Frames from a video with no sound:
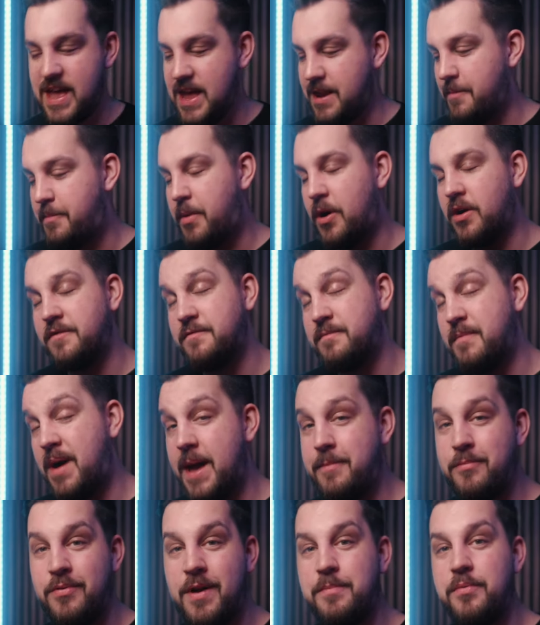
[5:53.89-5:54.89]
and a part of
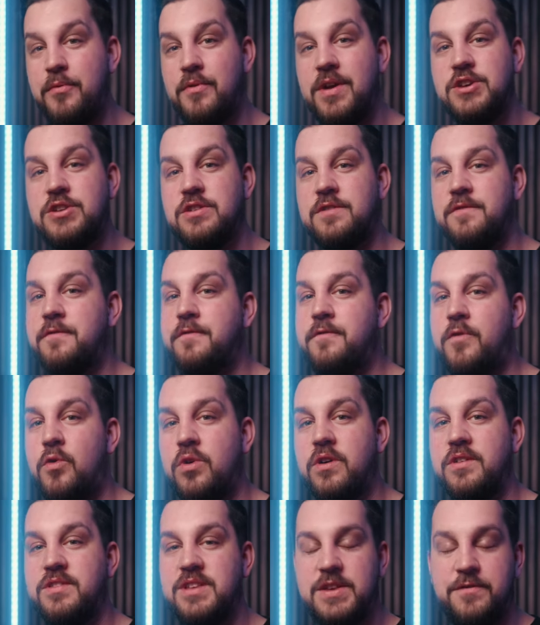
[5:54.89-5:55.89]
my preparation
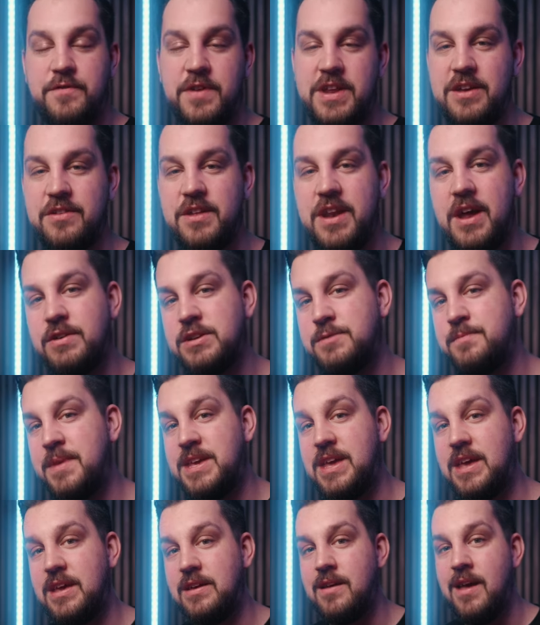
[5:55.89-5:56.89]
for this video that I was
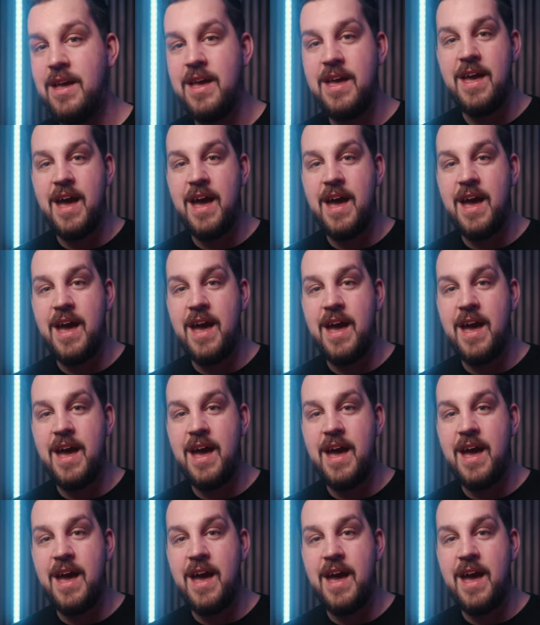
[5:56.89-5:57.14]
making,